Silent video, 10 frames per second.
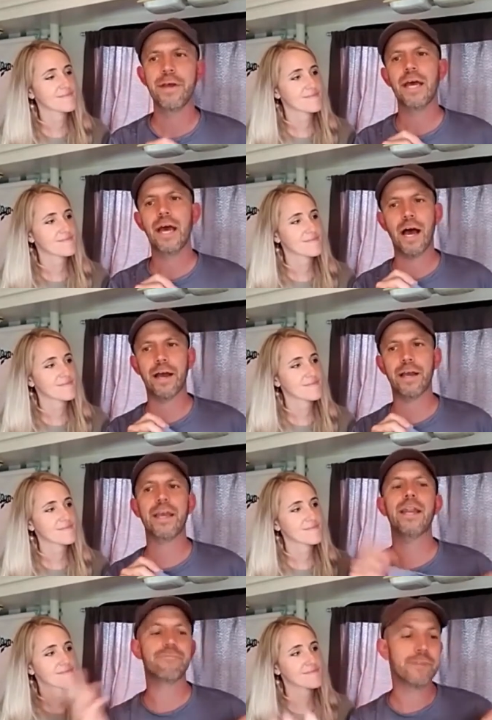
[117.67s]
Speaker 1: uh,
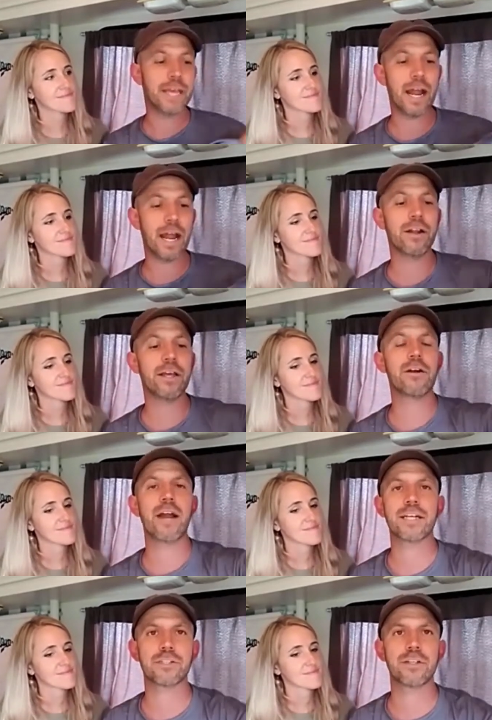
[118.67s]
get get out
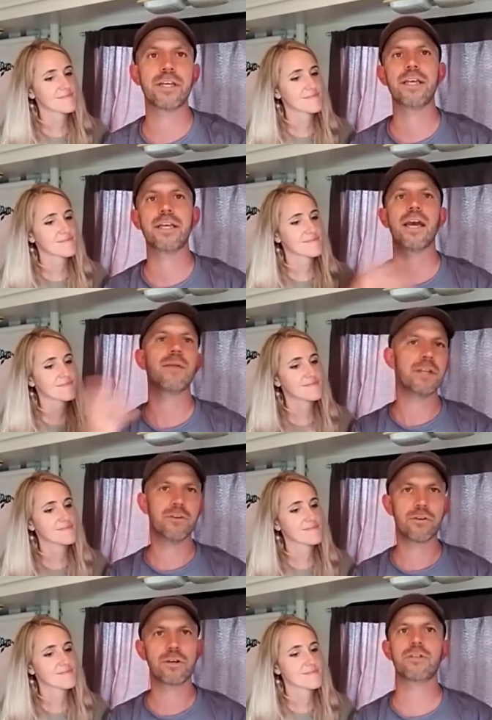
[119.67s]
internationally and meet
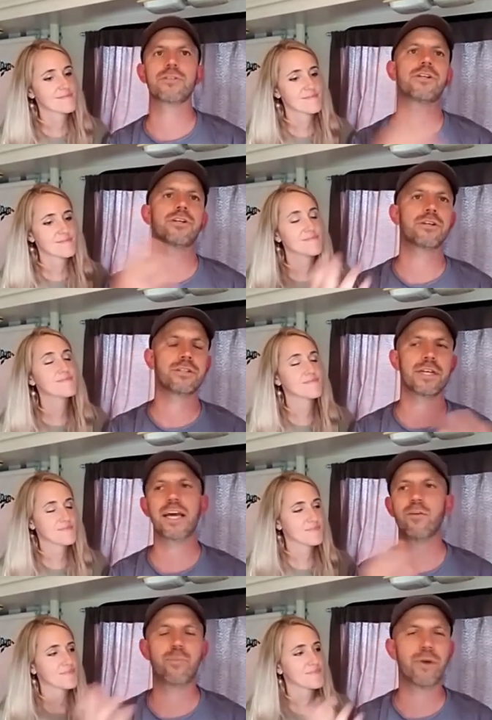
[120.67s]
new cultures and
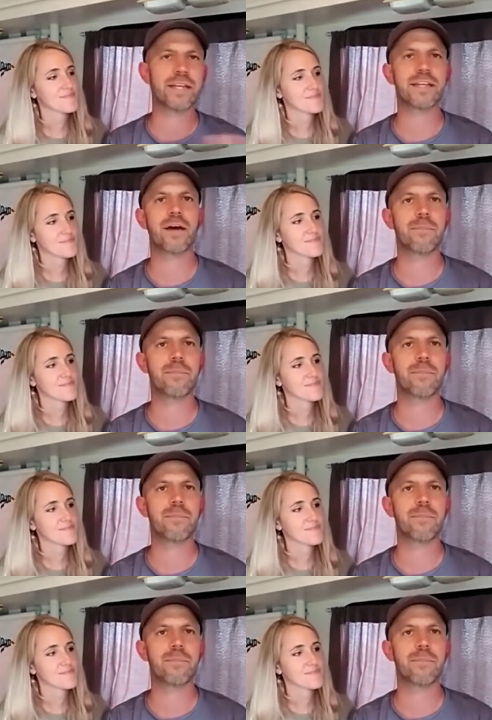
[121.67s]
kind of break down